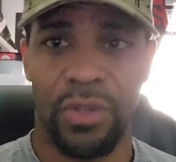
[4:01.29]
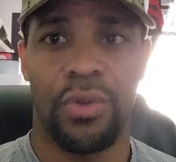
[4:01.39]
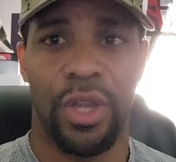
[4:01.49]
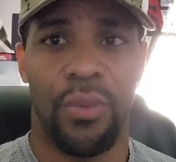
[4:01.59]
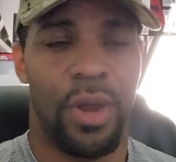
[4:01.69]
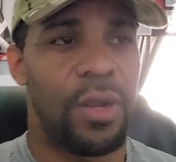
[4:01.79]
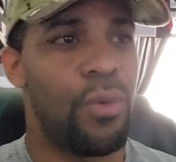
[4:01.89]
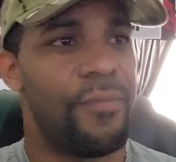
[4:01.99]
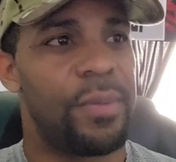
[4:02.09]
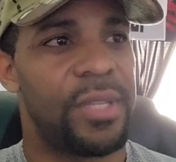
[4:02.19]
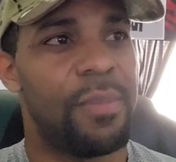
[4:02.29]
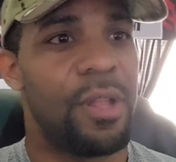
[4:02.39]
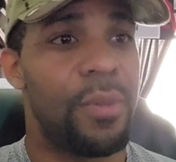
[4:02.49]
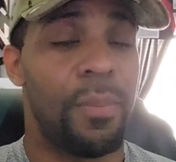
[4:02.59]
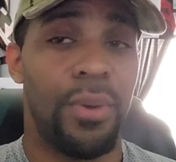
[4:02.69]
So you can run the 115
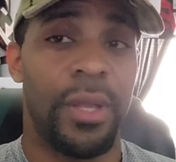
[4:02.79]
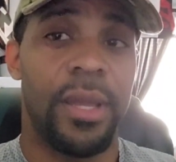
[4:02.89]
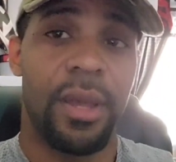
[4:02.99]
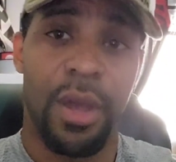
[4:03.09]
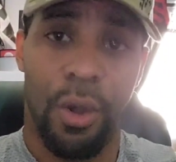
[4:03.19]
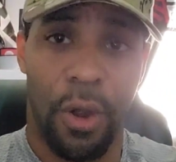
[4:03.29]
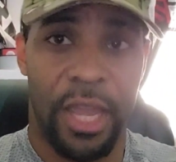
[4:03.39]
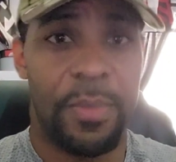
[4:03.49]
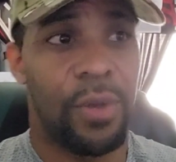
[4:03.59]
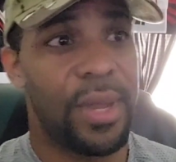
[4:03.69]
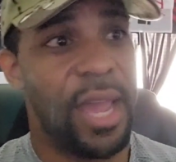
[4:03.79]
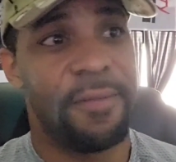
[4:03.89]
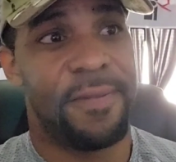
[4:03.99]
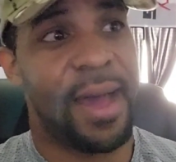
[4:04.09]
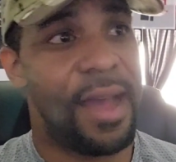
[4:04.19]
millimeter pulley or keep it on
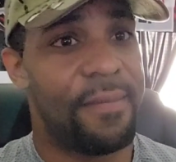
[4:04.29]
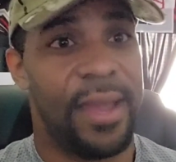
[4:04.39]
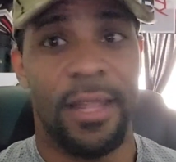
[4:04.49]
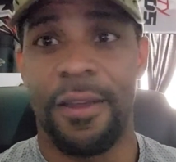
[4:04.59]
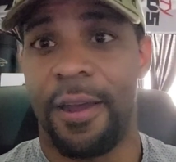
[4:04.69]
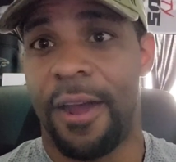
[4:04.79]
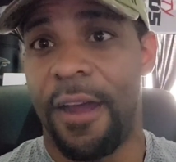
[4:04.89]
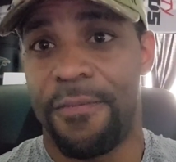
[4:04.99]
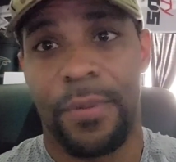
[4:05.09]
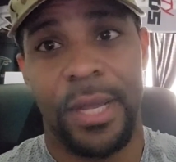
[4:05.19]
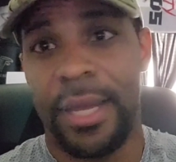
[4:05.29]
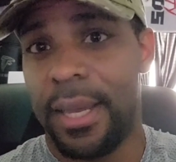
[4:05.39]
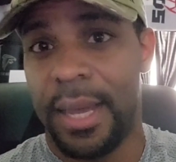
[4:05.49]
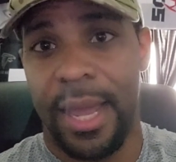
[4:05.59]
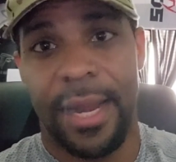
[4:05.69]
E85 and live
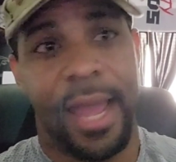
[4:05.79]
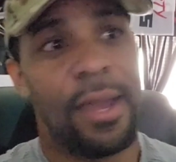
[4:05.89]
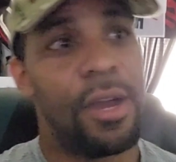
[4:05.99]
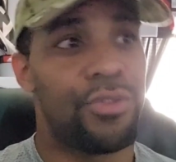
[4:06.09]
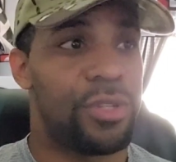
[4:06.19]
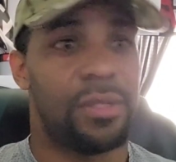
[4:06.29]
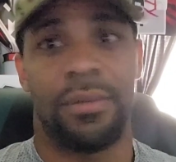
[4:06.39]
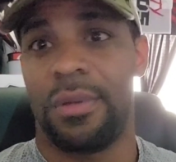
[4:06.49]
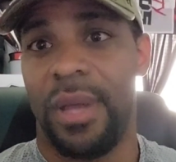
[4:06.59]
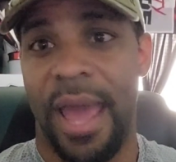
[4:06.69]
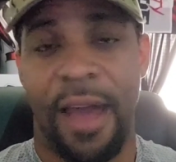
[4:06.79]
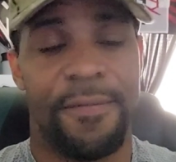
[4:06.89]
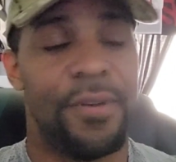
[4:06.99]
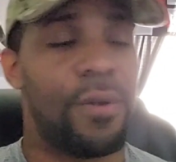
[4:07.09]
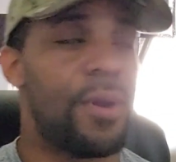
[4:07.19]
comfortably in 800s and
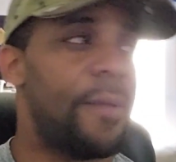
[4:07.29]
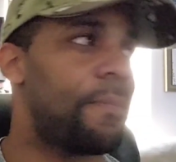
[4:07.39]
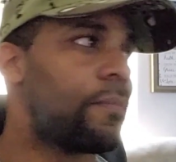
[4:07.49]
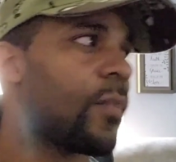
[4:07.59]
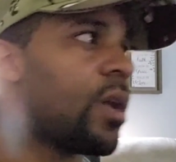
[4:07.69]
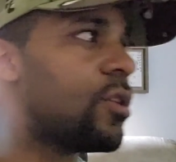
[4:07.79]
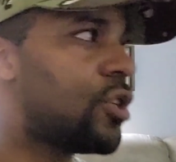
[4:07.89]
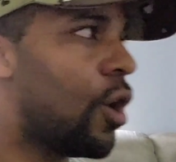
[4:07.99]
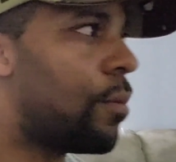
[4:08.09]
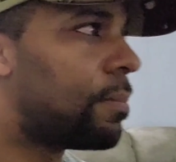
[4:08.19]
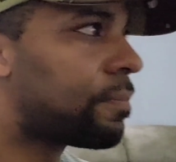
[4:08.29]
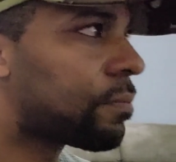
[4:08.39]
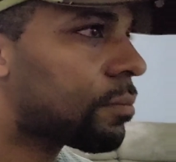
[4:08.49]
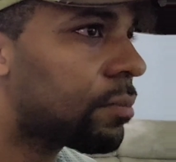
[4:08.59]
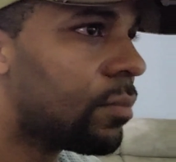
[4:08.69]
have fun, right? So
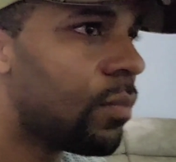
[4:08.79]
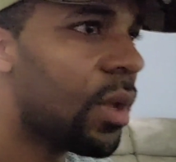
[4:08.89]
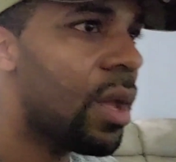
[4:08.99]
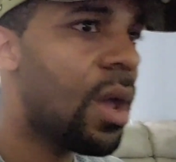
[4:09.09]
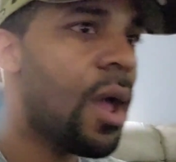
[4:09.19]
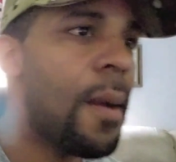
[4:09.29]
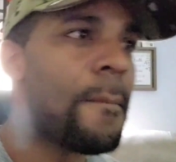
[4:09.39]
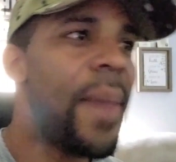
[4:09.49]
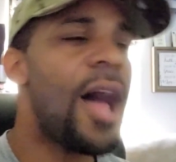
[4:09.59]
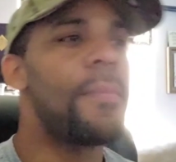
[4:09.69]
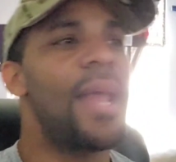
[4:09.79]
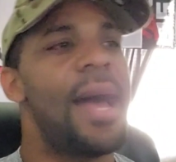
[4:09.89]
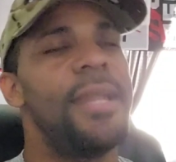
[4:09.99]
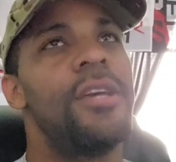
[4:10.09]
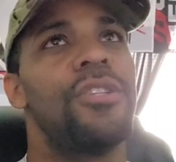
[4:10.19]
bottom
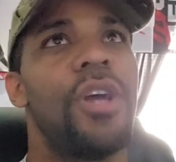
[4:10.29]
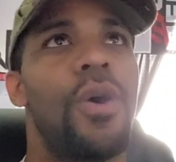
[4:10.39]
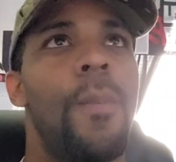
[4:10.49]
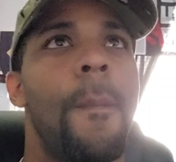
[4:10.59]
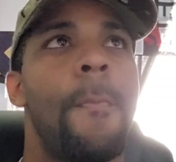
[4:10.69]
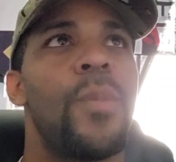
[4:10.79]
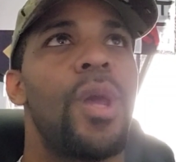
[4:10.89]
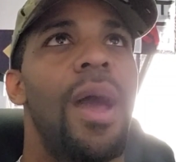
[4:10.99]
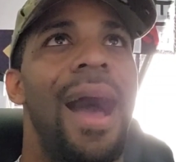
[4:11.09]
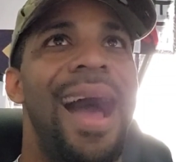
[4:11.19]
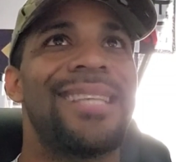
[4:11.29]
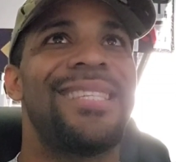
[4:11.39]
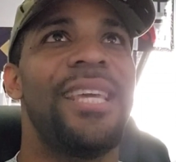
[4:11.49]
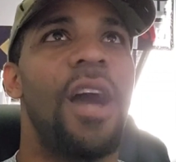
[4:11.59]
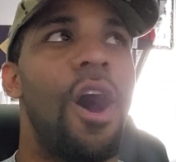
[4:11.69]
line is though, I
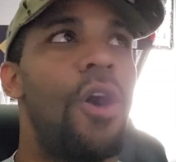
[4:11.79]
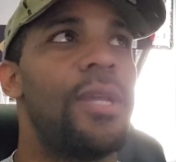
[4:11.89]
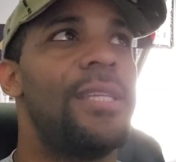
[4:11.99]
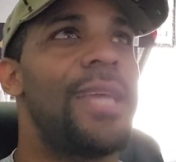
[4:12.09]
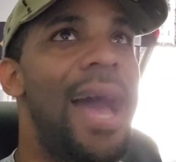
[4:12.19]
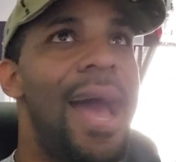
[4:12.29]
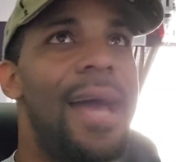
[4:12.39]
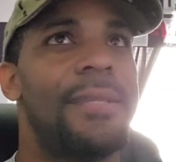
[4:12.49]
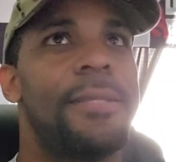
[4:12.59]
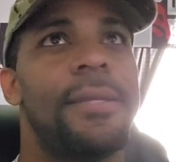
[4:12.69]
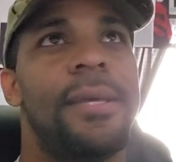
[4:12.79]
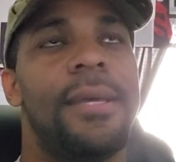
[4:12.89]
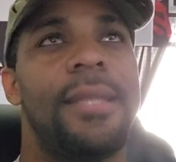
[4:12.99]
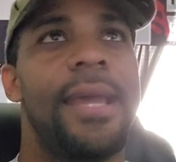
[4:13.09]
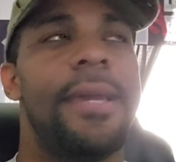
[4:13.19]
see all these guys,
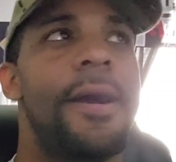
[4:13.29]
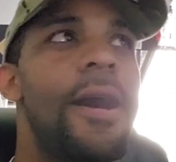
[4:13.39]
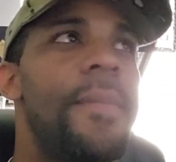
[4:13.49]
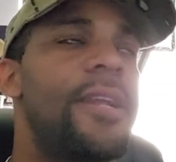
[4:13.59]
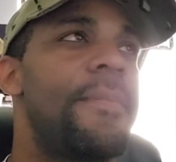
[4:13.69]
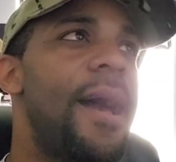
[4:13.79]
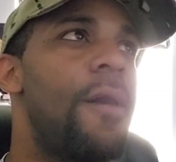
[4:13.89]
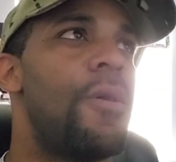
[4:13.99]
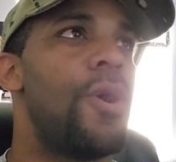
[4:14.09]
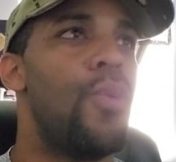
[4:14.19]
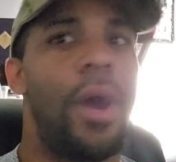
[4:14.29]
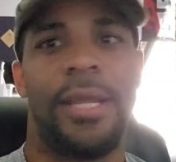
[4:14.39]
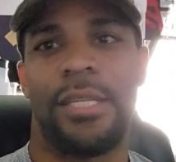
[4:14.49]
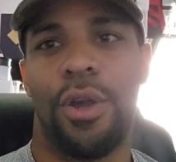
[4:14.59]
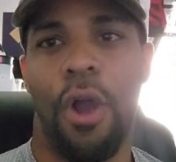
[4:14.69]
they comment about,
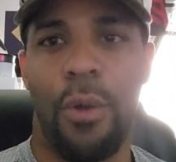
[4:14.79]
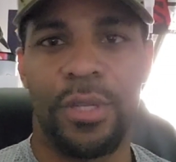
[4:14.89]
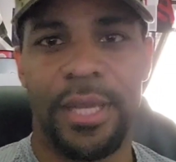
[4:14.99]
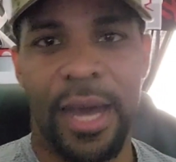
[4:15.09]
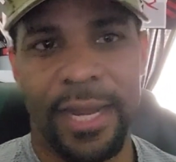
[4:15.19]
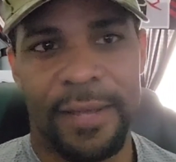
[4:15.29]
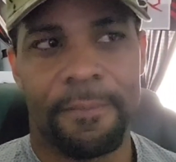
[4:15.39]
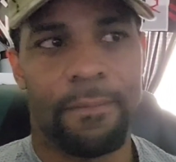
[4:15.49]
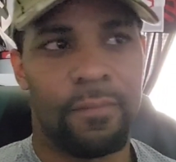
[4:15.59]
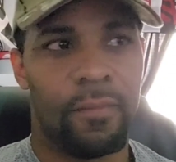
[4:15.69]
well, this car was gutted.